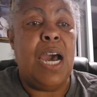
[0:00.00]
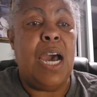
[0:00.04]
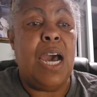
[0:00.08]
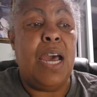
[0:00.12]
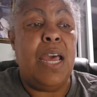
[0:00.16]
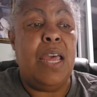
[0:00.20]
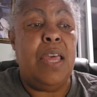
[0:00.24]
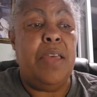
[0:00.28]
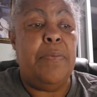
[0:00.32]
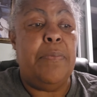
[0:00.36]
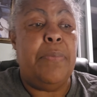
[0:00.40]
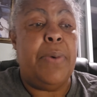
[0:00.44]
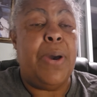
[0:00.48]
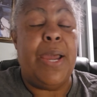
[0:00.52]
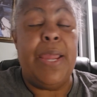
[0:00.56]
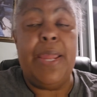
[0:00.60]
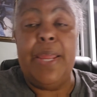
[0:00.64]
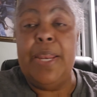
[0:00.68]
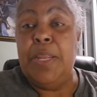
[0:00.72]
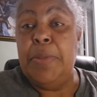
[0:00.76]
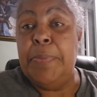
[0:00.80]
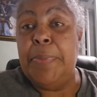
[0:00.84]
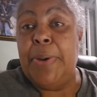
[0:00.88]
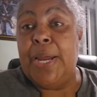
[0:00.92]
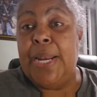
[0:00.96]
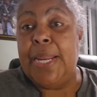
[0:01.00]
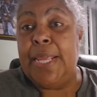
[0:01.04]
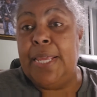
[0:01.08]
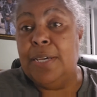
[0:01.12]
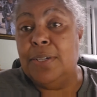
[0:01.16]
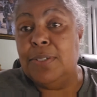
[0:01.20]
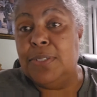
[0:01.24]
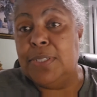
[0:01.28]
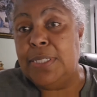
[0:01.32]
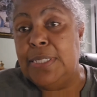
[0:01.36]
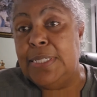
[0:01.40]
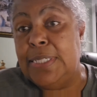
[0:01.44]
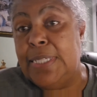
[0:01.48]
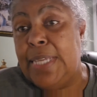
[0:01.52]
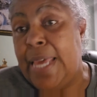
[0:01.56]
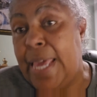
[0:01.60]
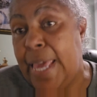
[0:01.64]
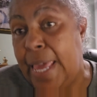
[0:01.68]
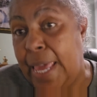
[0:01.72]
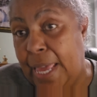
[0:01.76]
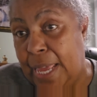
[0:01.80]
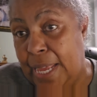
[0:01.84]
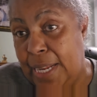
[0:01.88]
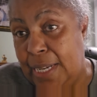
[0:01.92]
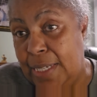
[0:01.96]
die by anybody else's
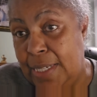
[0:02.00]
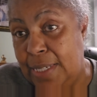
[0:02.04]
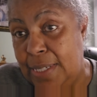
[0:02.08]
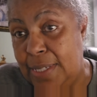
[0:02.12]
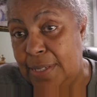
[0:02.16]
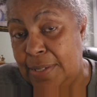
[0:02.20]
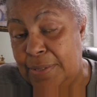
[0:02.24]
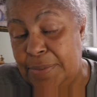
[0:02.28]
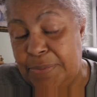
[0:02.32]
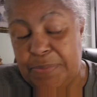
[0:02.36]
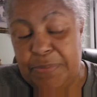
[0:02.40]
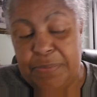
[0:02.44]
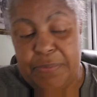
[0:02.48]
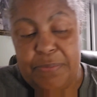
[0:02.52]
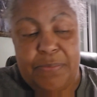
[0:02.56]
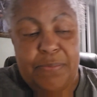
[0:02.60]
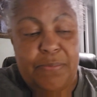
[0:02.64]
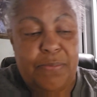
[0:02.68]
hands.